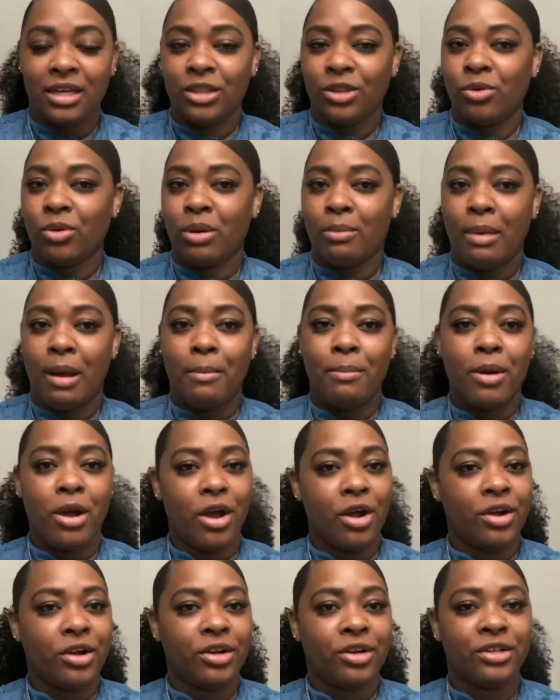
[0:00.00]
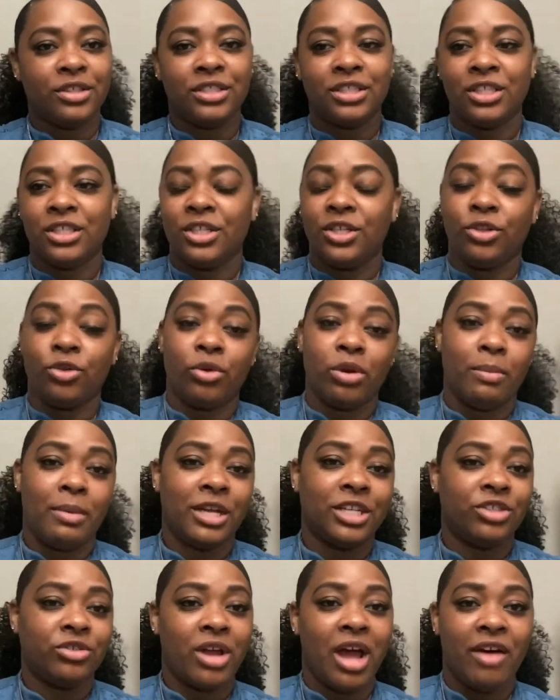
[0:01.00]
throw it in my purse, throw it in my
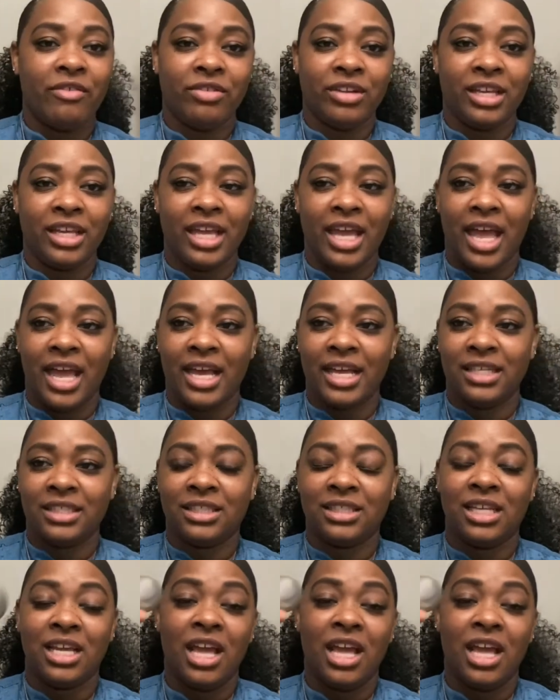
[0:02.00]
traveling case.